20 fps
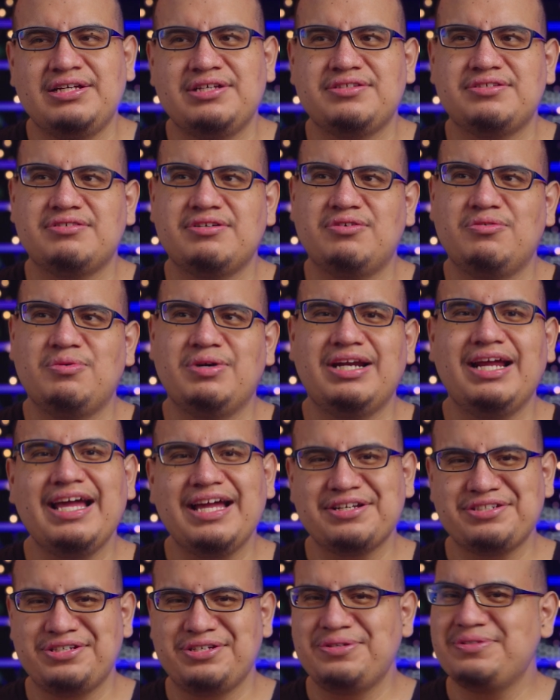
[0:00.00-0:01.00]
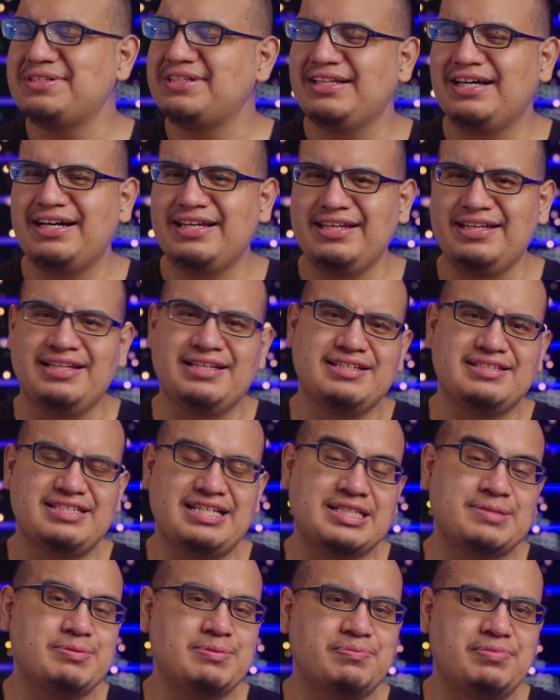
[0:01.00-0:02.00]
So what I actually use a lot is
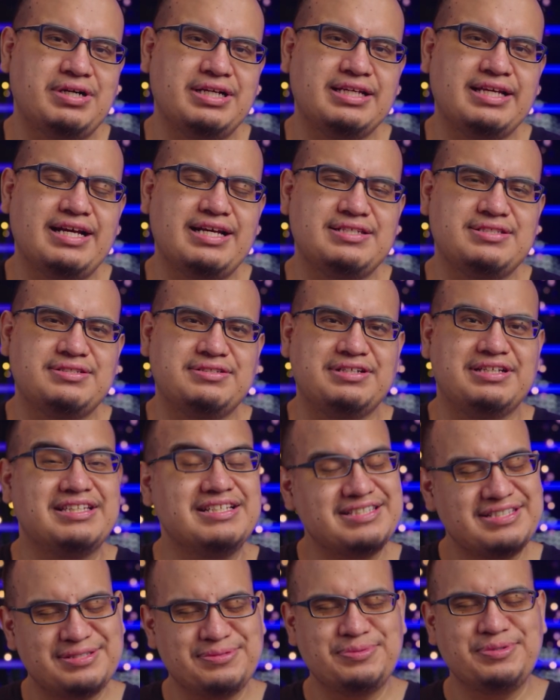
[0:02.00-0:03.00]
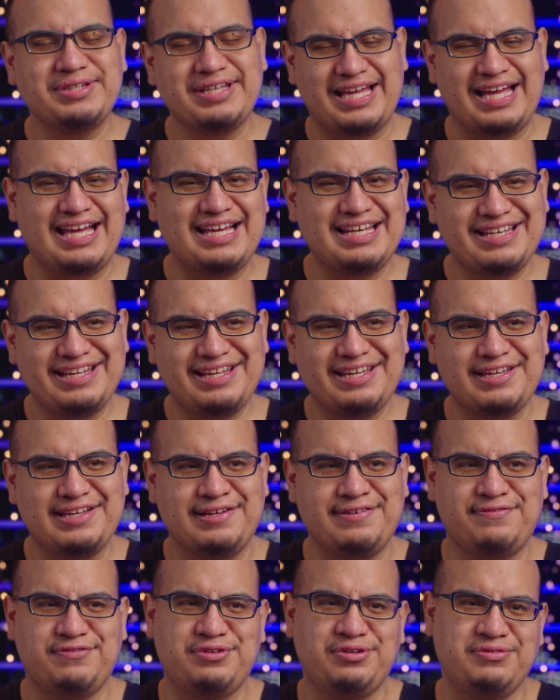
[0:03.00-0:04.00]
XSplit Broadcaster, and this is really handy
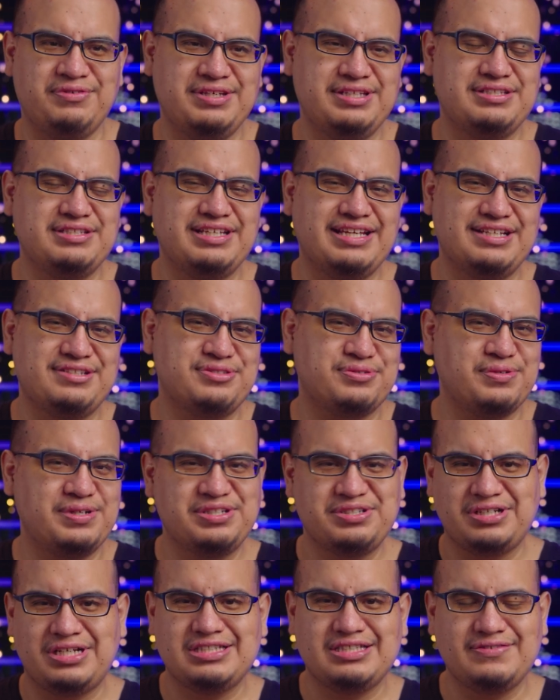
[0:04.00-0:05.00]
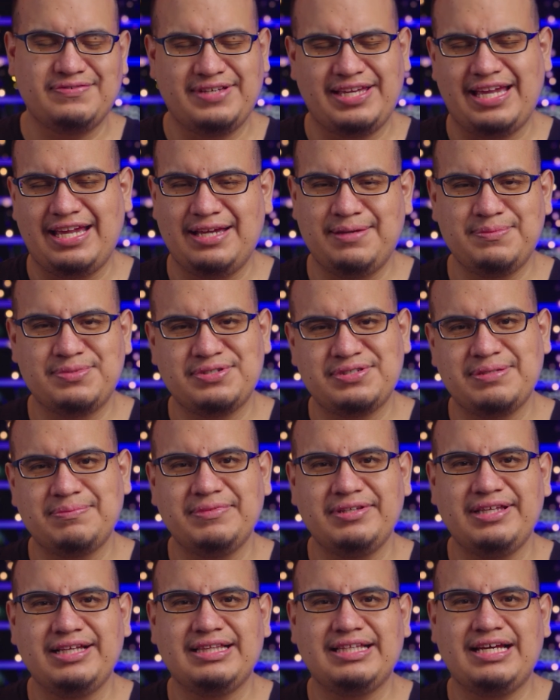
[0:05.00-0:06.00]
if you need to get screenshots of games or
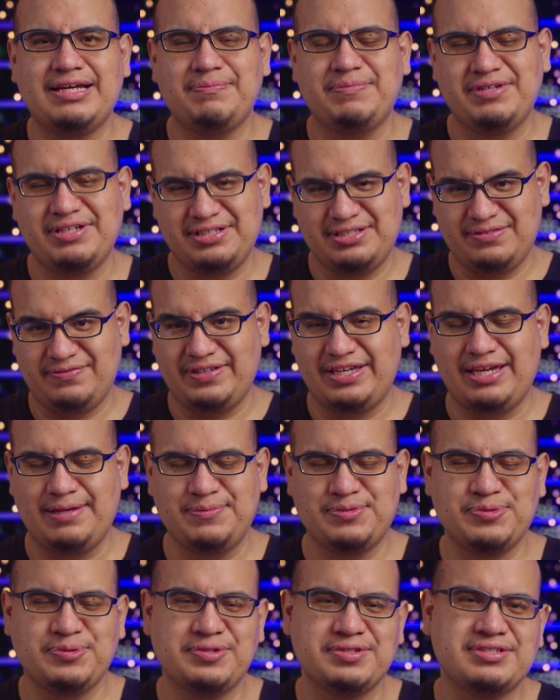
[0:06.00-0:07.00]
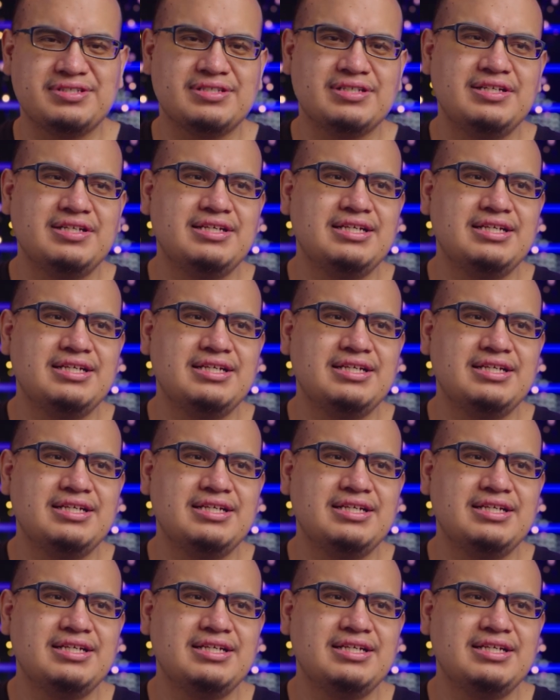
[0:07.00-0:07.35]
something like that because of Game Source.